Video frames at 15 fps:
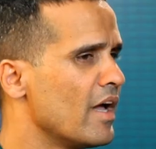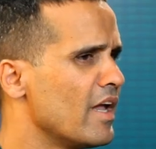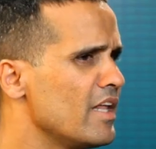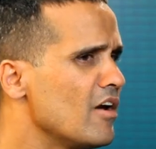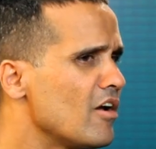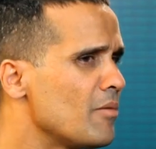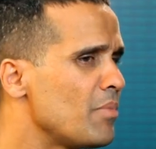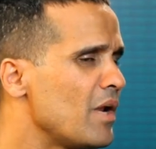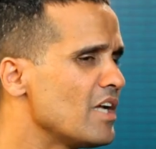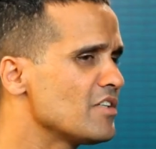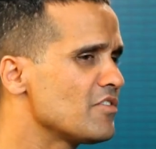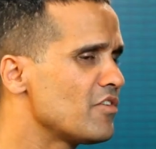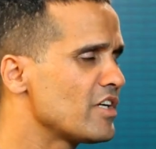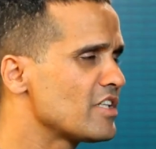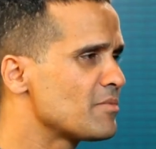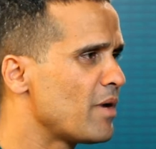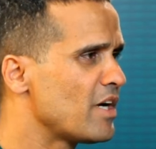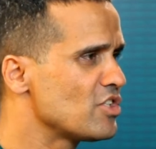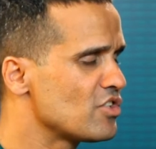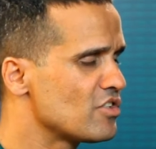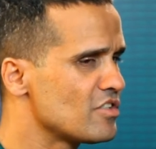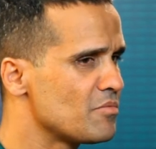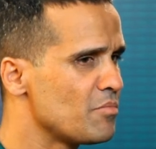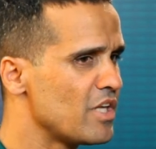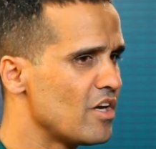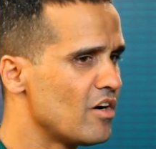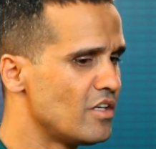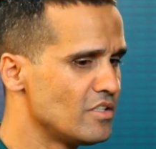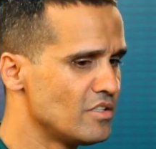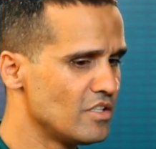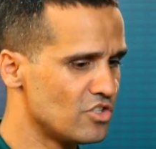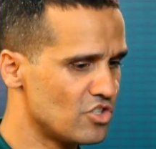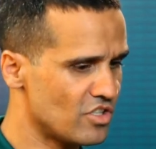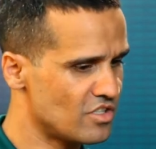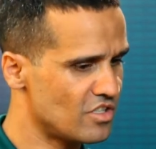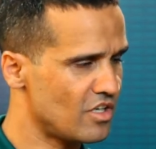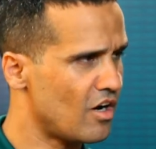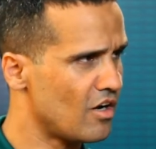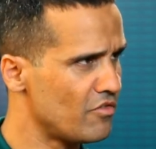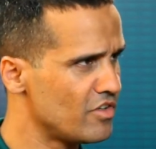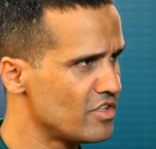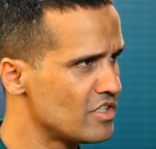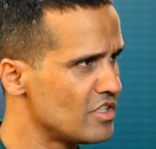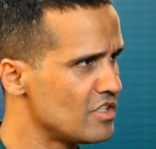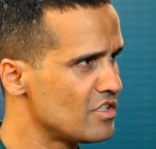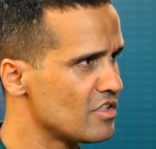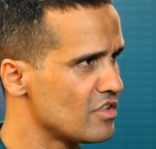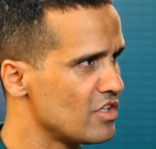Any other plans for expansion beyond just the conferences?